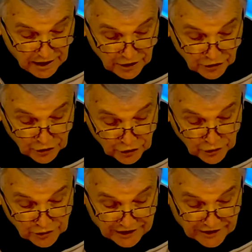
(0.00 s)
New
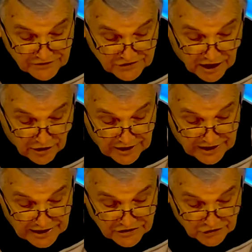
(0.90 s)
gifts are
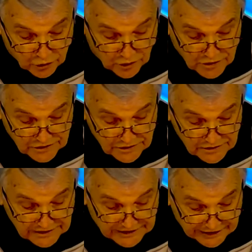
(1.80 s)
exhort,
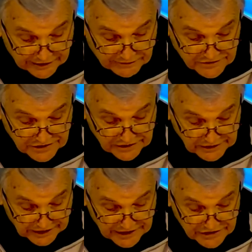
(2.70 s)
gives,
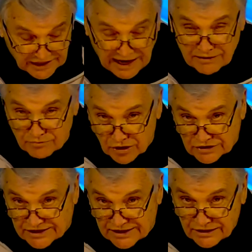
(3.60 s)
leads, and
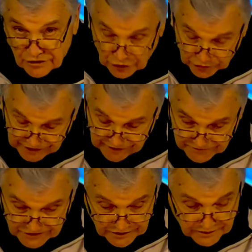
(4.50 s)
mercy. New gifts.